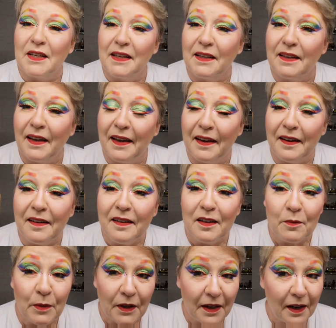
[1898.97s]
Take care
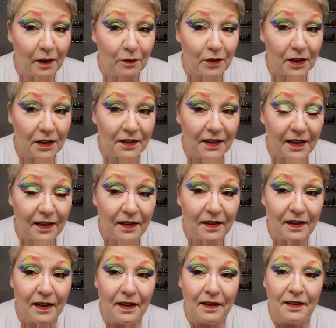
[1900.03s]
and be careful out
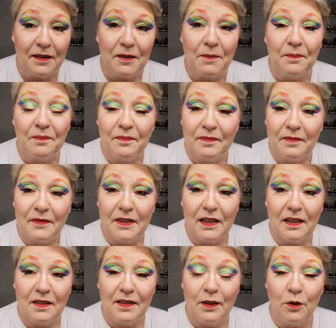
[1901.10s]
there, and
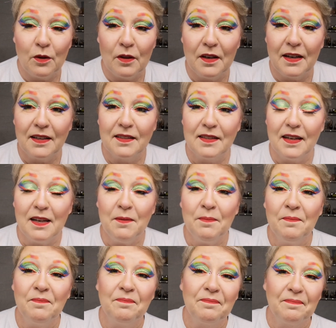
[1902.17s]
till I see you the next
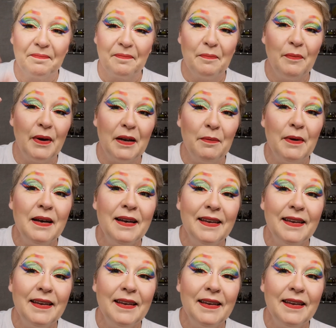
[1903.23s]
time, bye